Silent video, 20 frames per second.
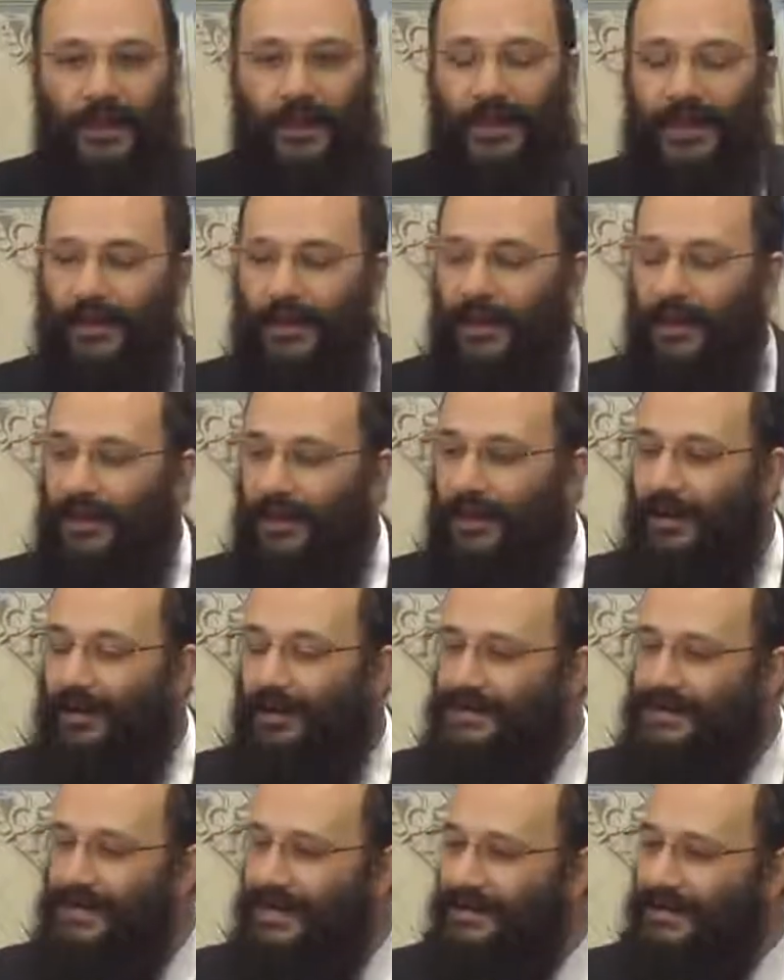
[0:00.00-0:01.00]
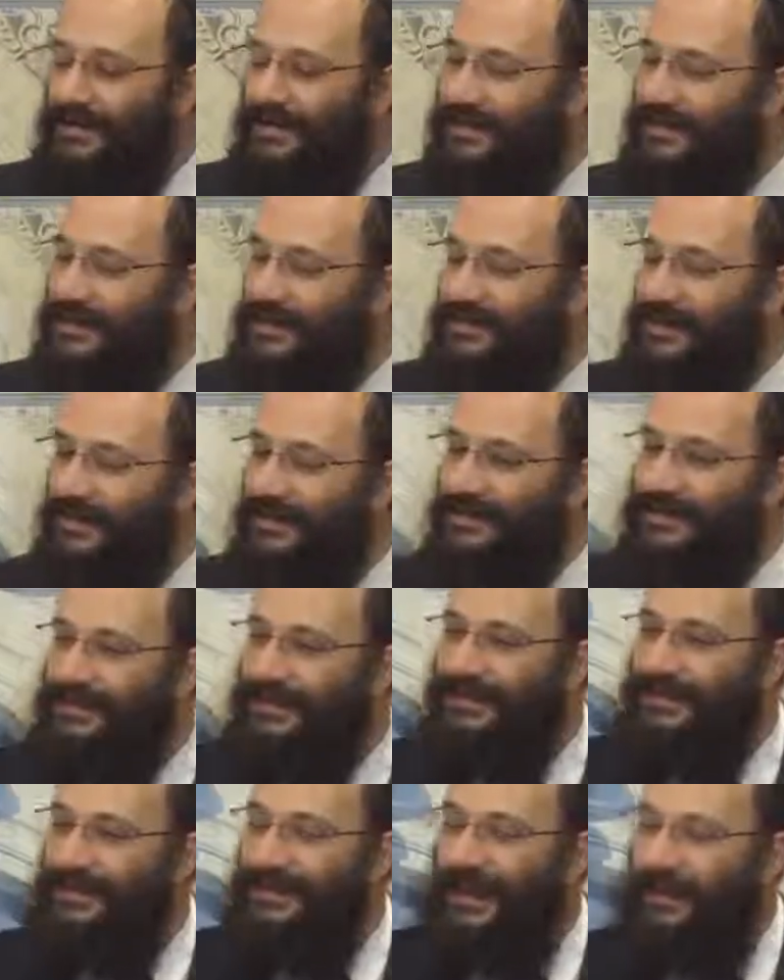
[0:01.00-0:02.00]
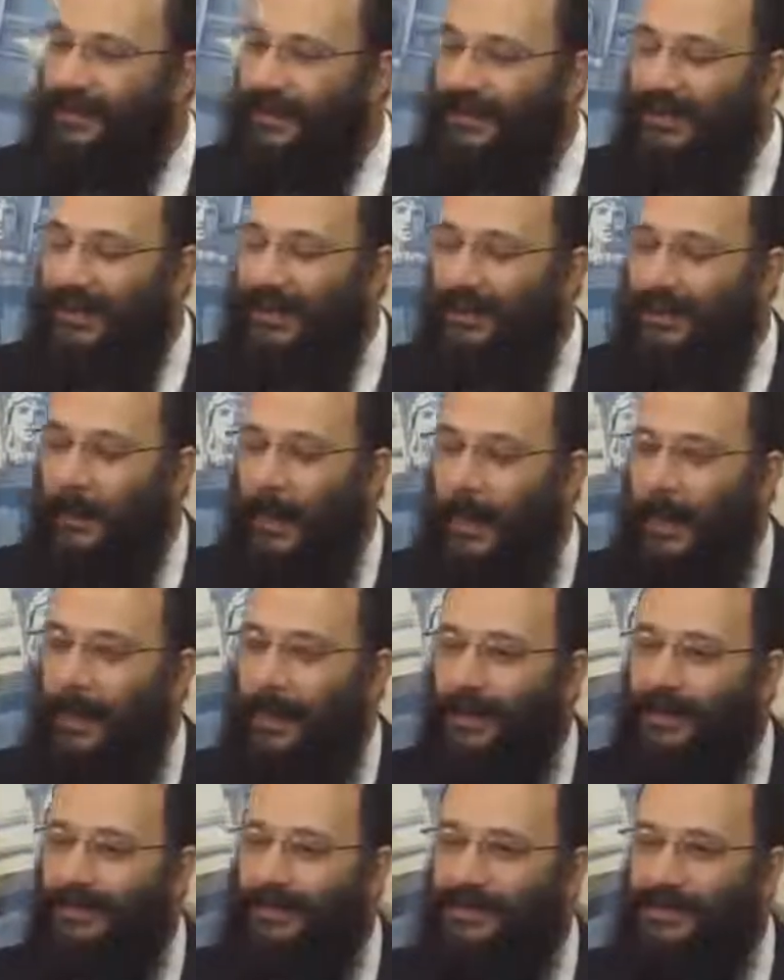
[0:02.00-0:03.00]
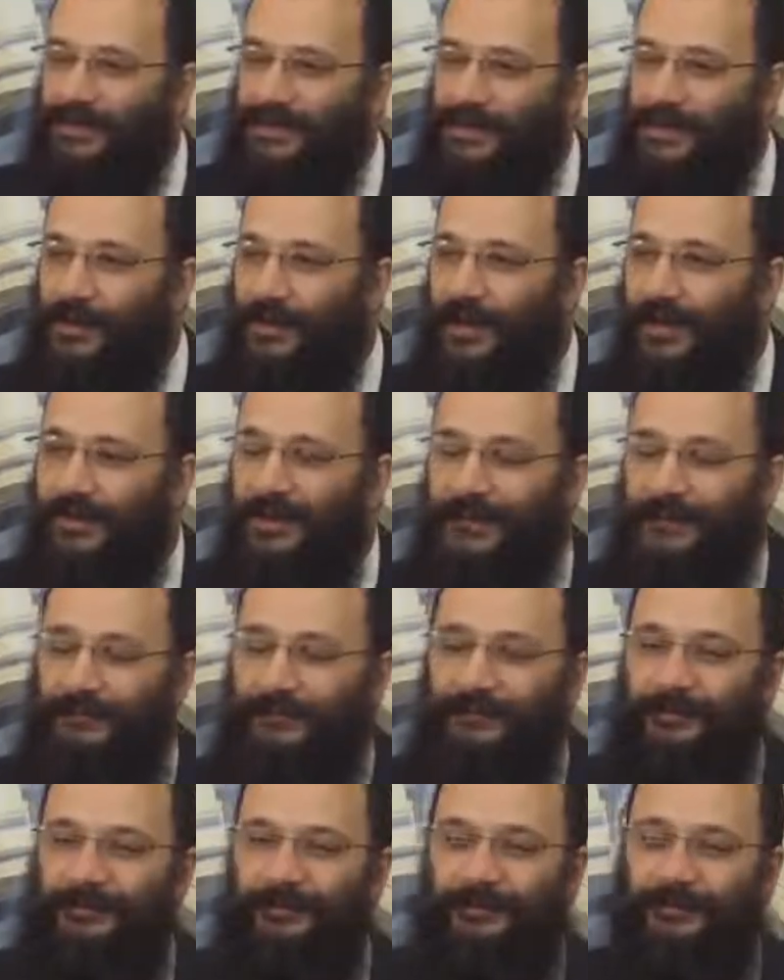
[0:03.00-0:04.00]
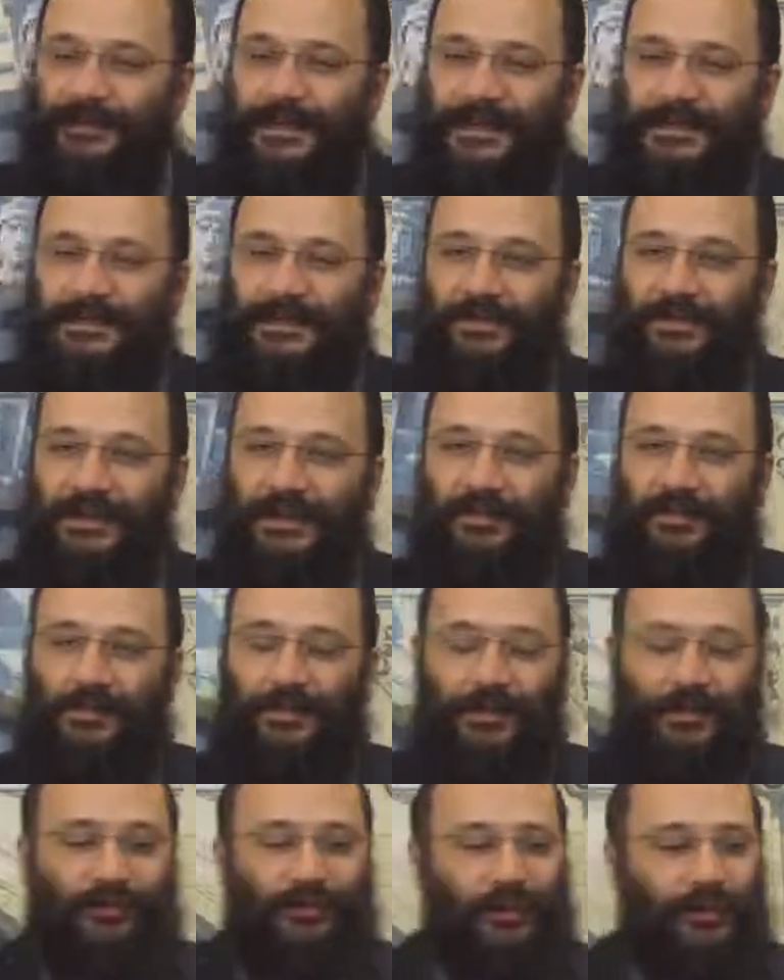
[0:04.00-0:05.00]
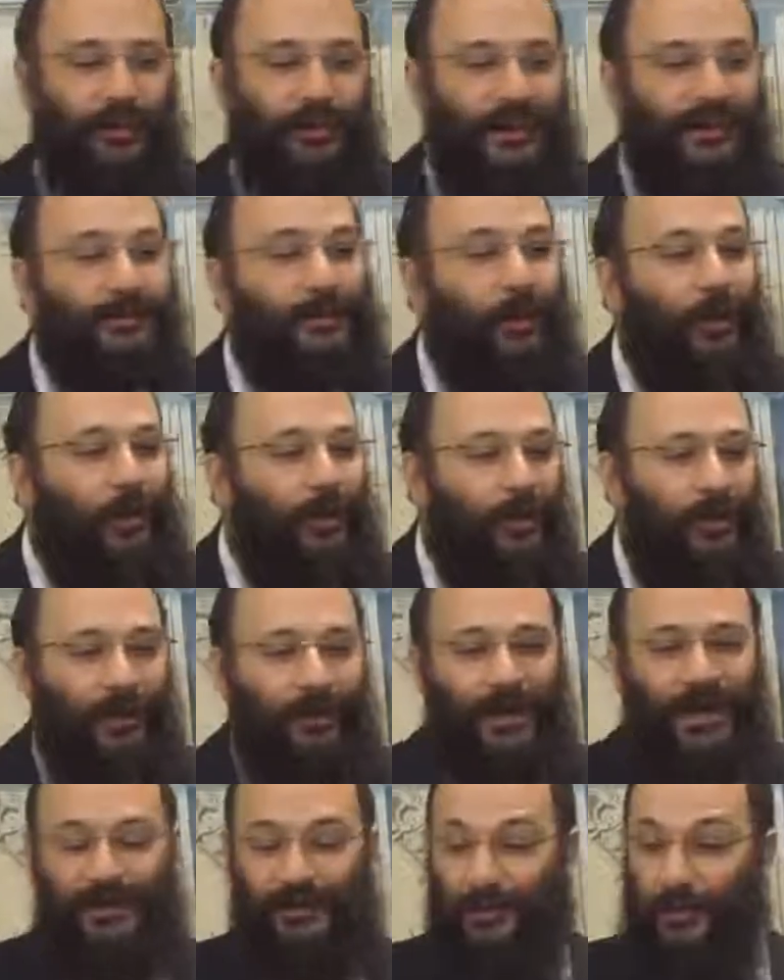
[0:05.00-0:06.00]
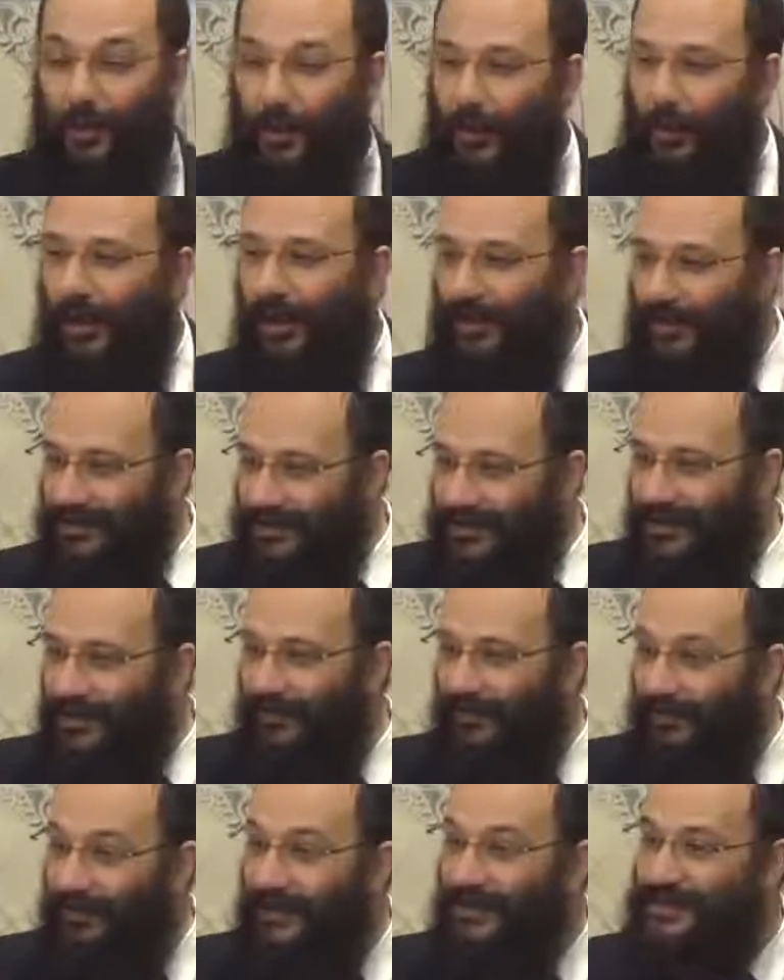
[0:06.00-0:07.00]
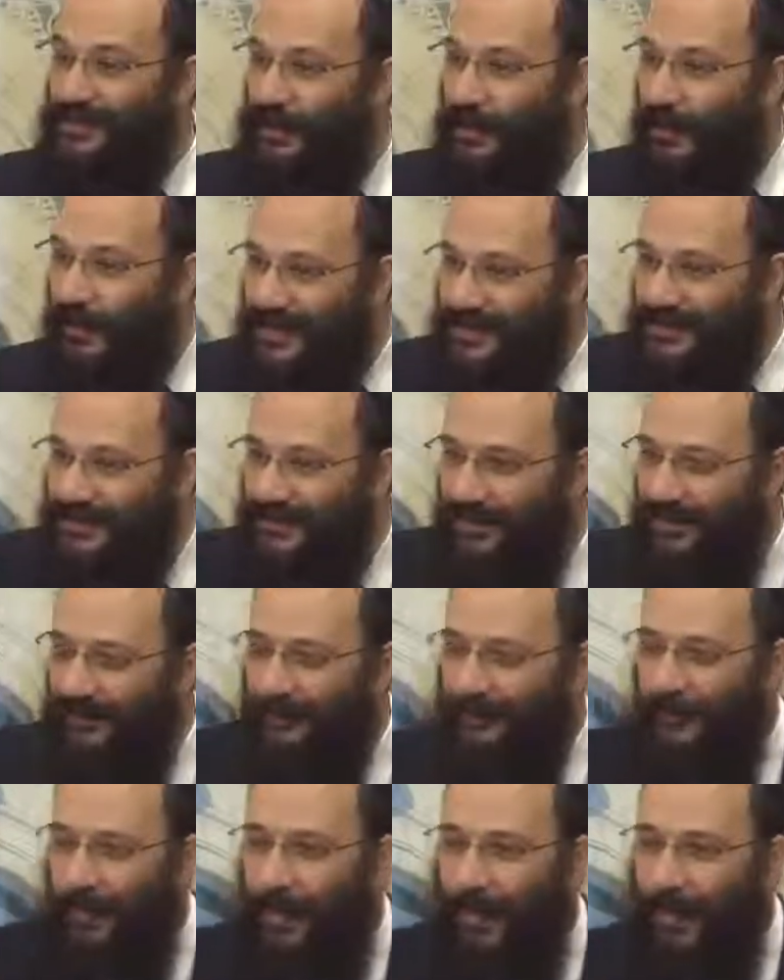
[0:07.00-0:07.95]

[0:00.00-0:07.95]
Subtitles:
our sages teach us in Kabbalah and the Zohar something beautiful about Chochmah, the quality of this wisdom.